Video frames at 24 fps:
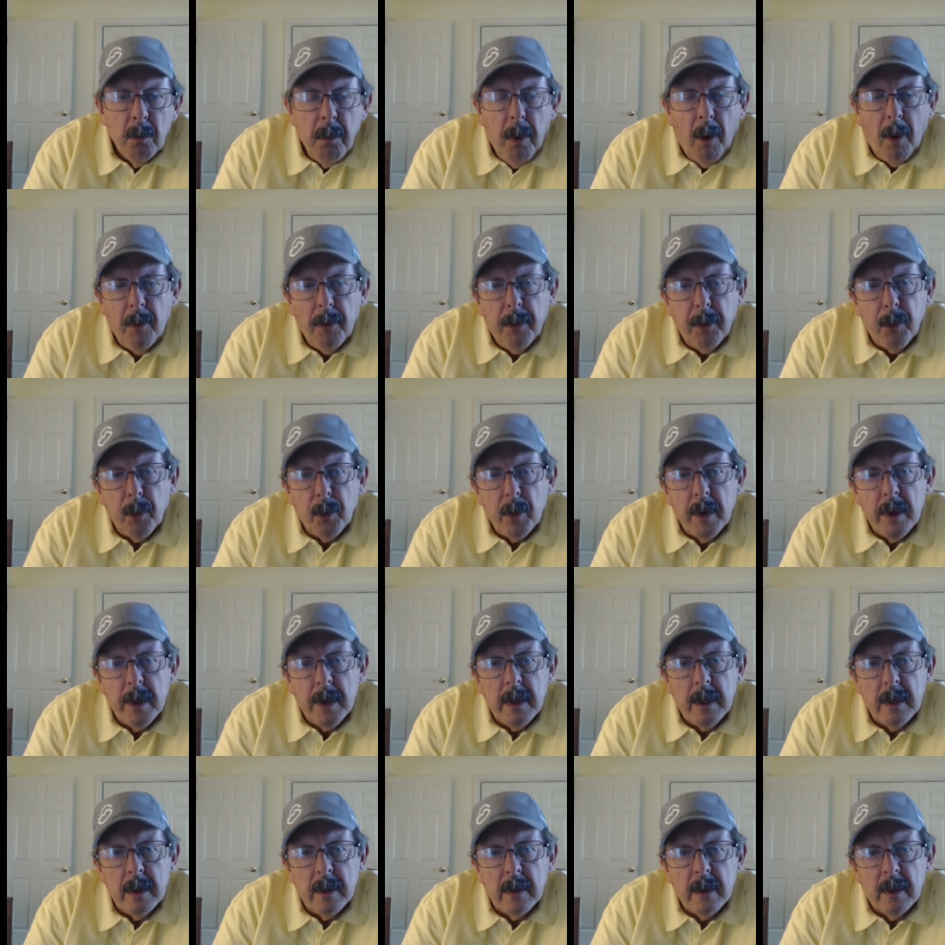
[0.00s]
Part
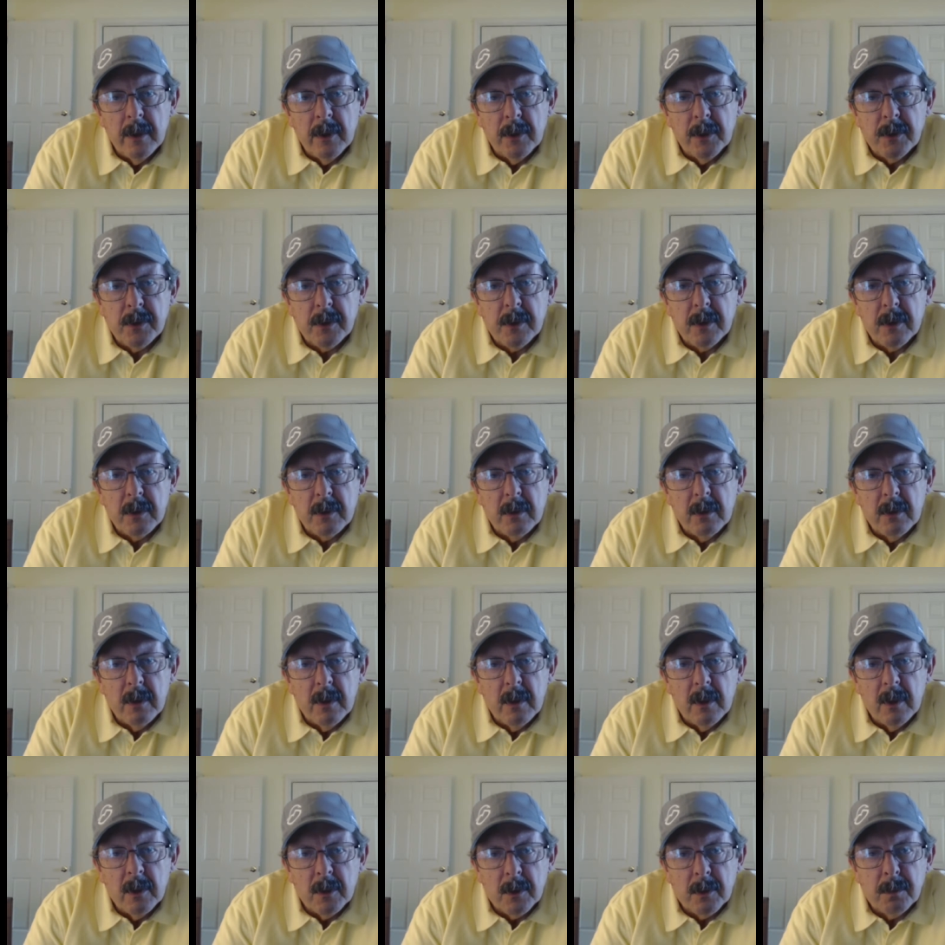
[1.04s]
three is
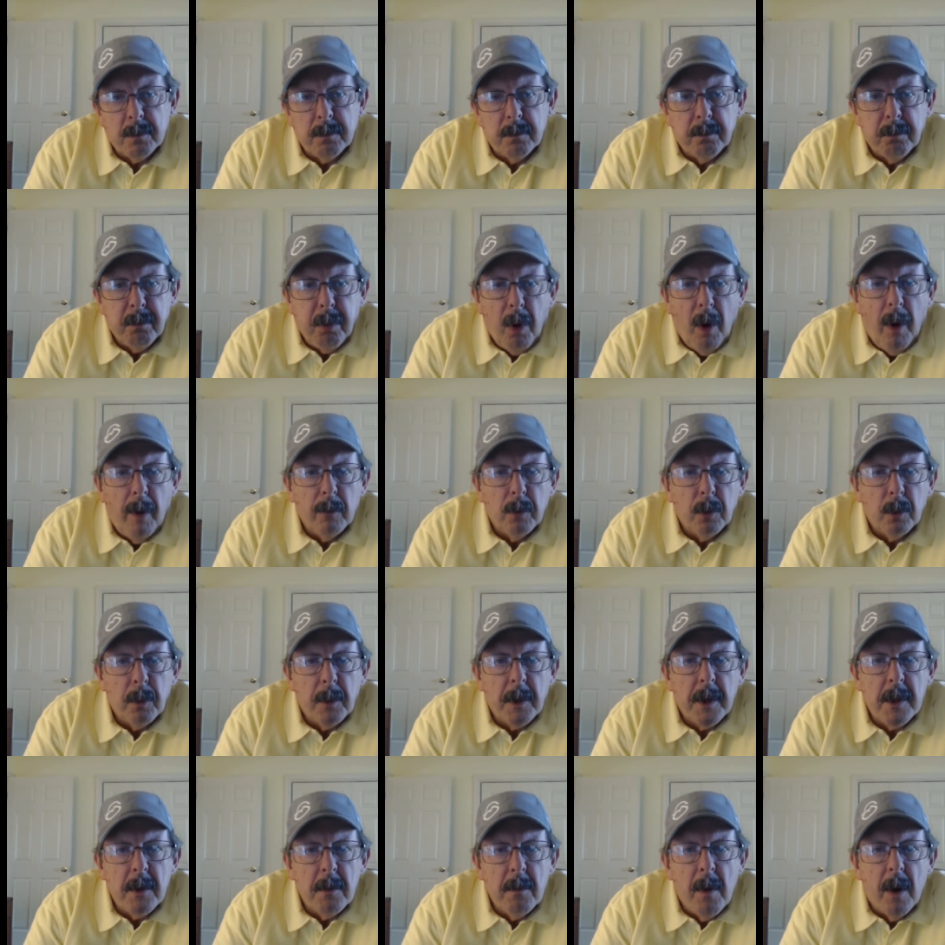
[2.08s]
is
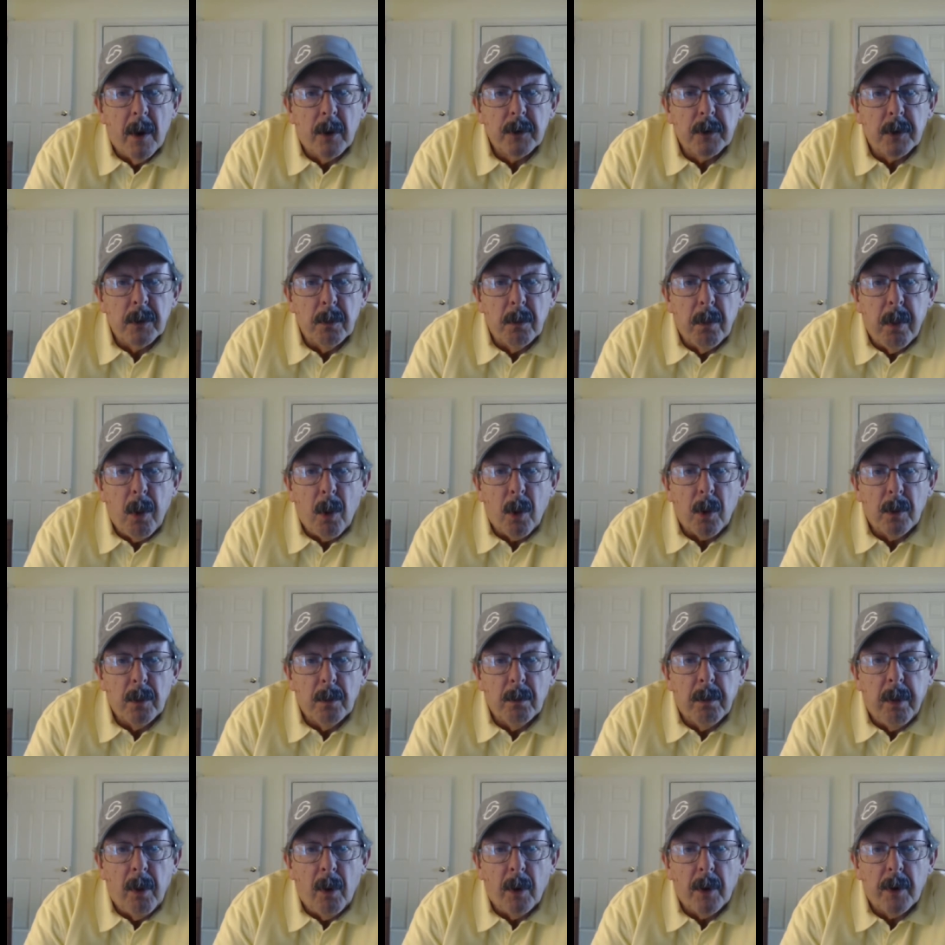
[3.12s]
probably the most
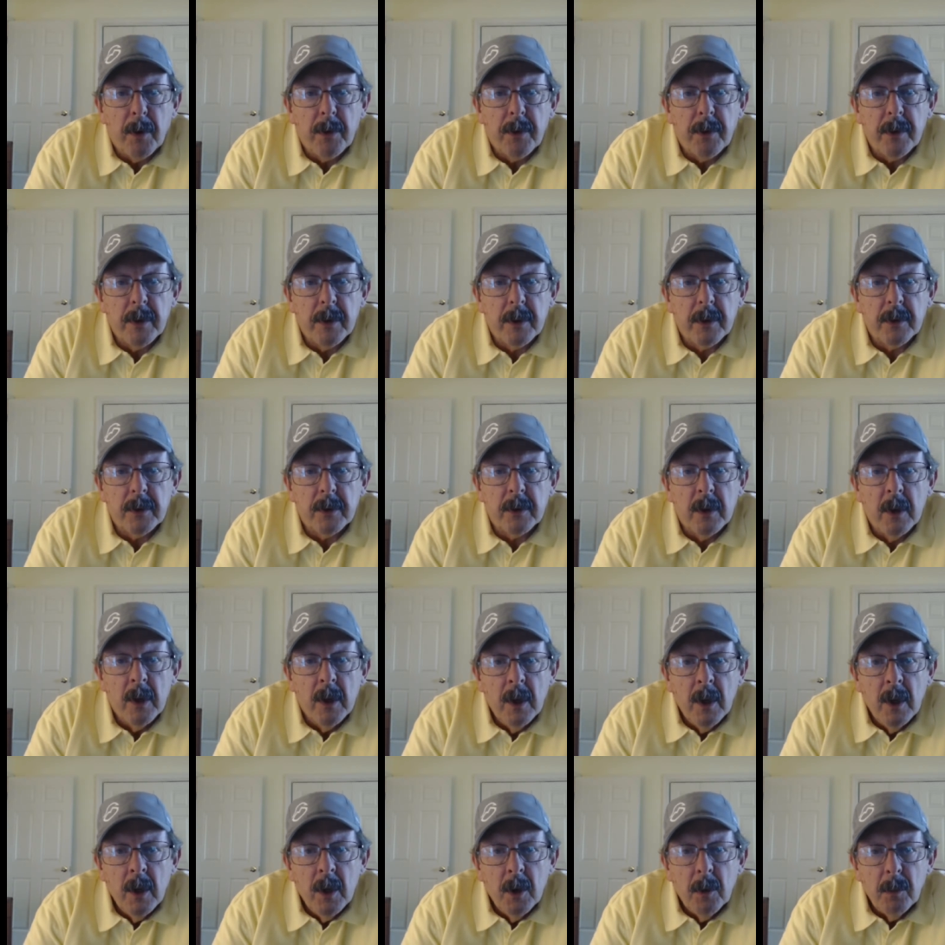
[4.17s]
important part of this
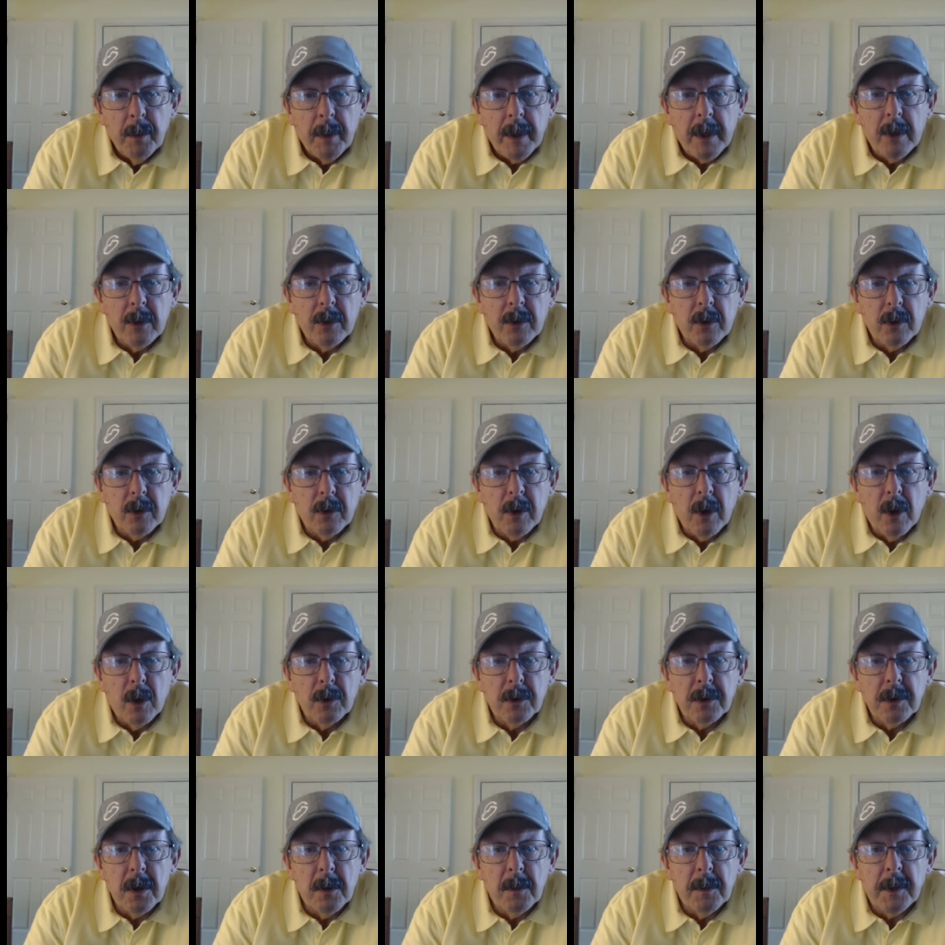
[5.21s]
because it
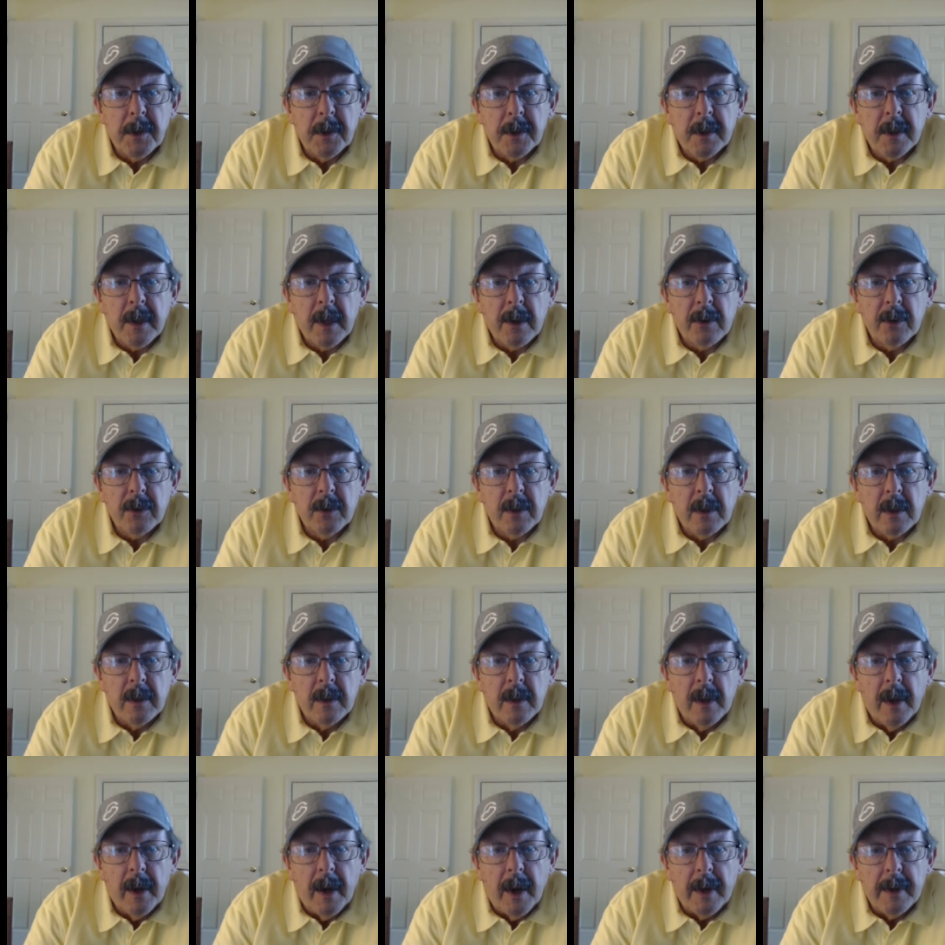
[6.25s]
shows some of the
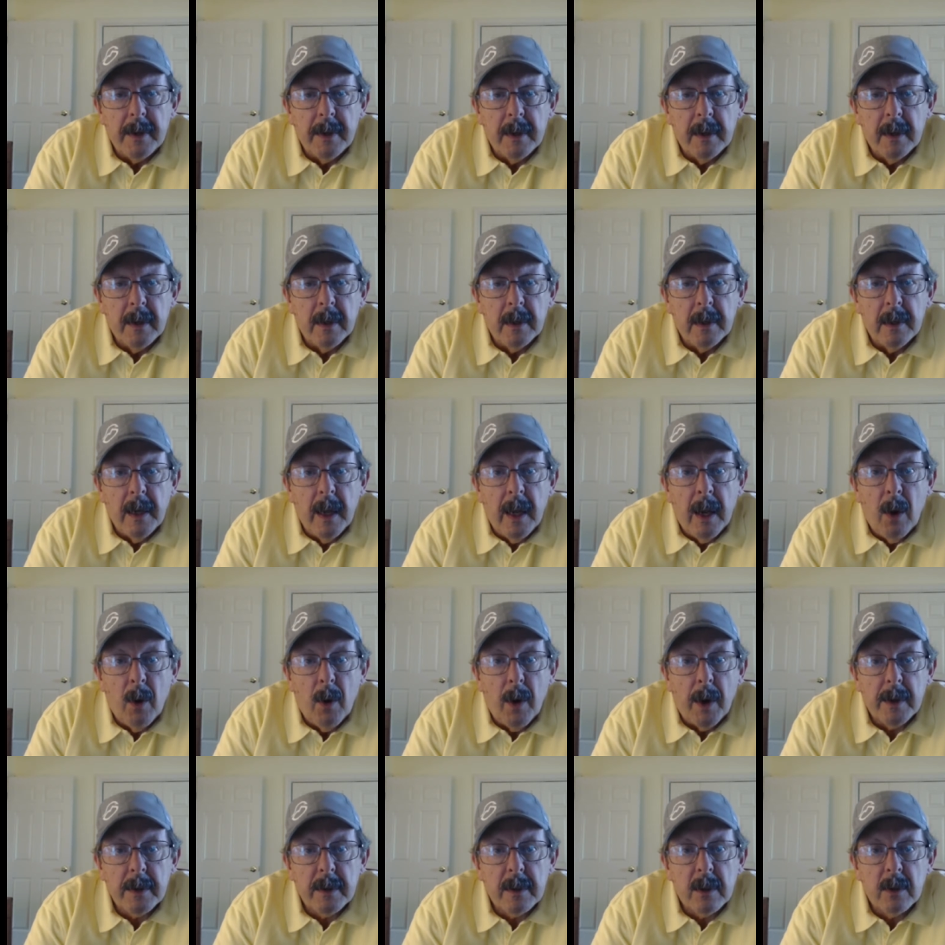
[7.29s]
testing that I did and
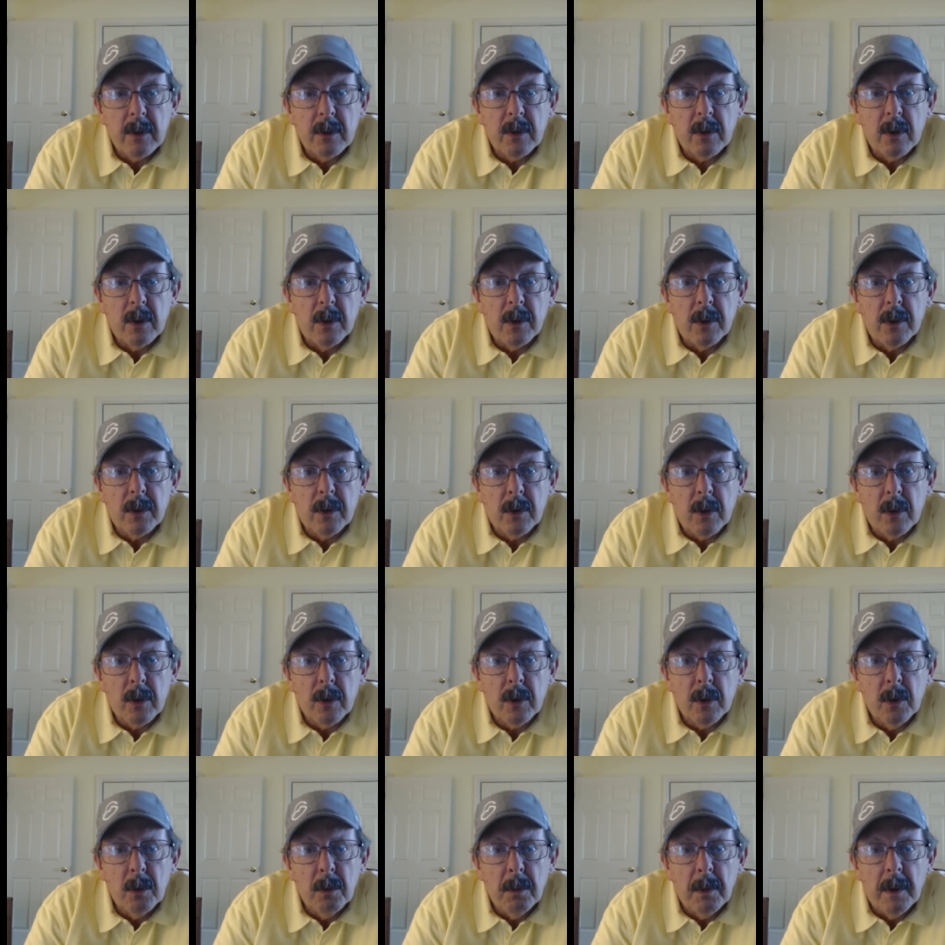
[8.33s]
how I tested the
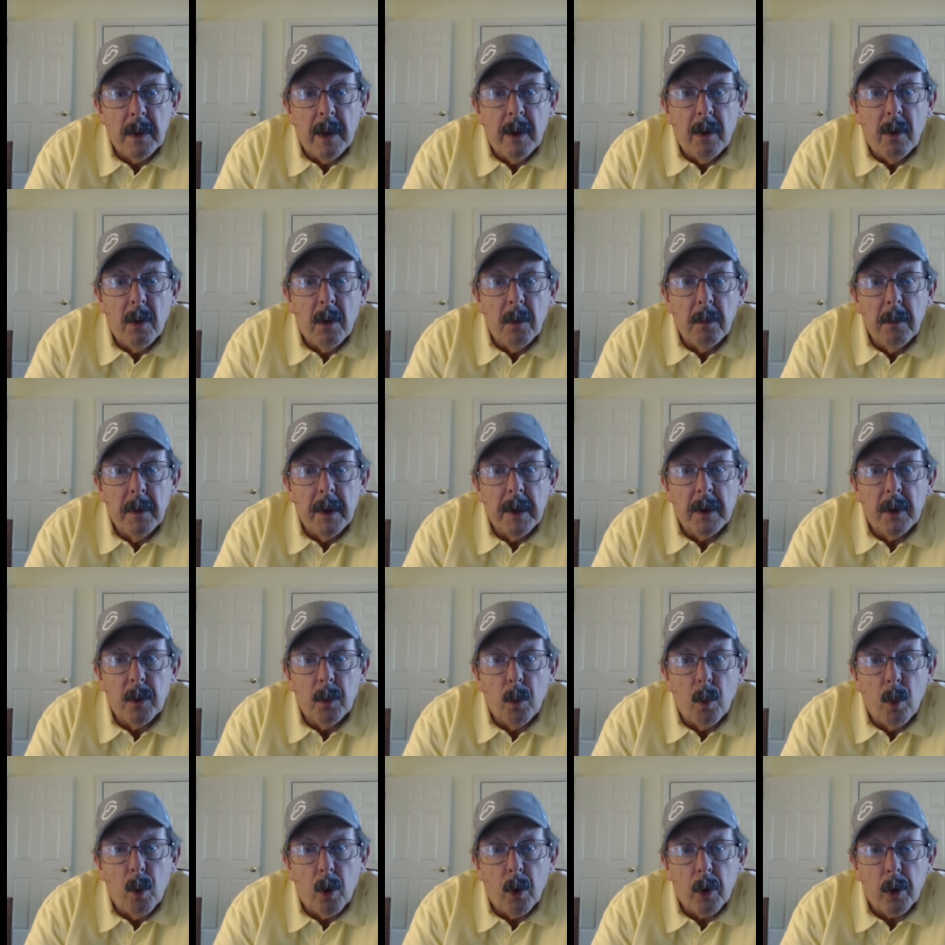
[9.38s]
system and how I made
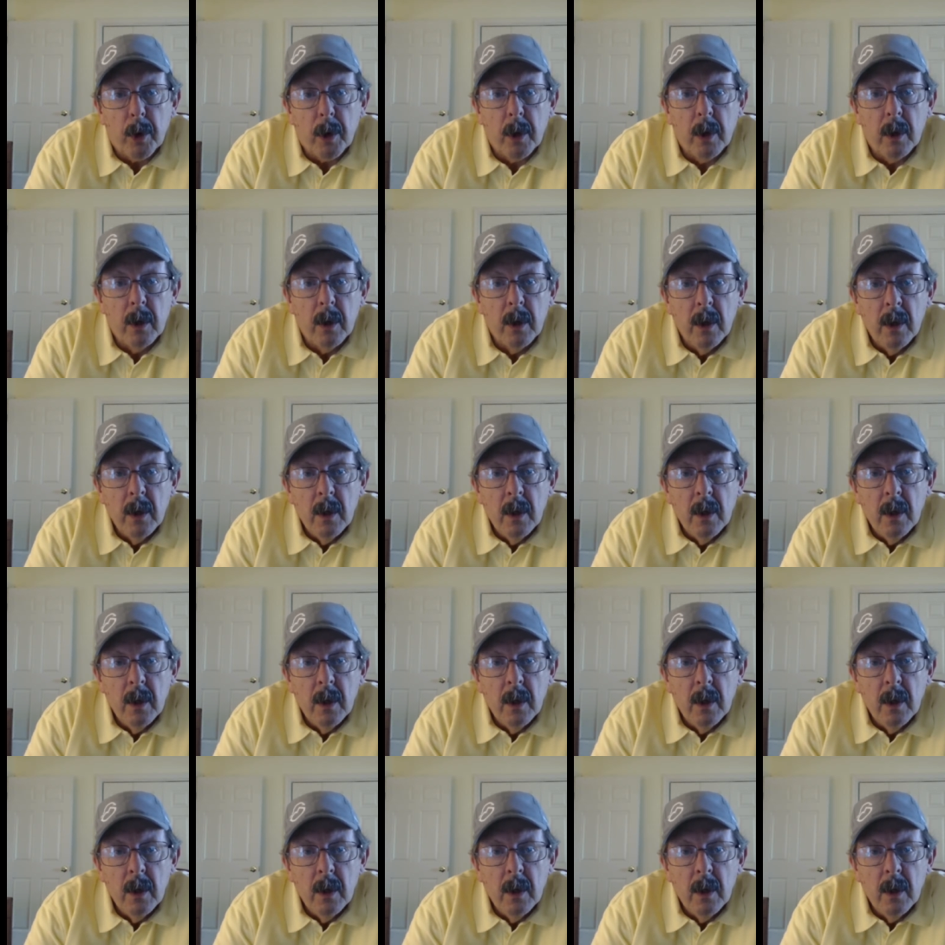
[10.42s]
it work.